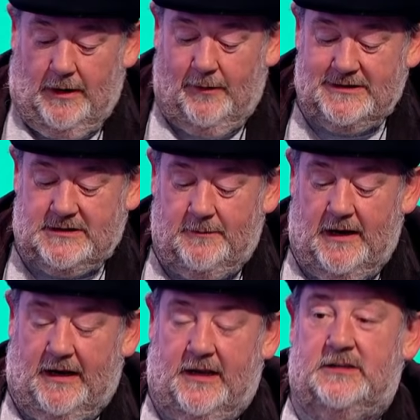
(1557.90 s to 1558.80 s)
I went to
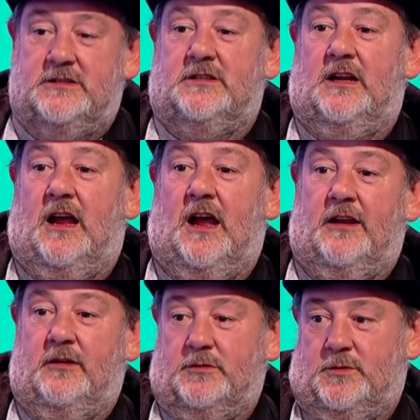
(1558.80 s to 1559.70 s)
Millets,
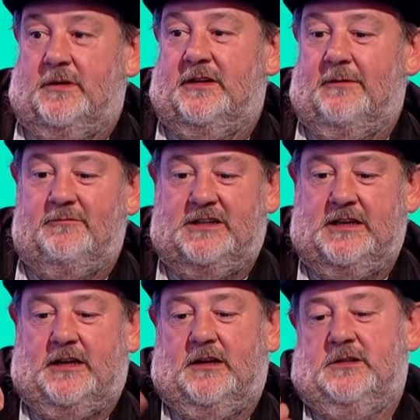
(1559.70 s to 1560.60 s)
and there was one of them
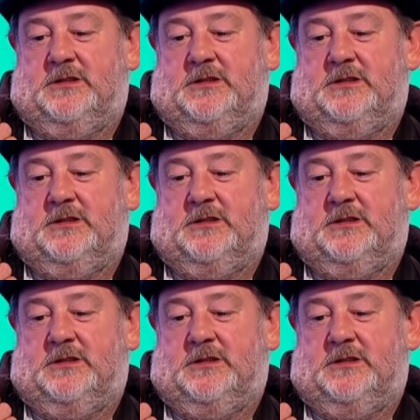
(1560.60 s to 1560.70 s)
ridiculous,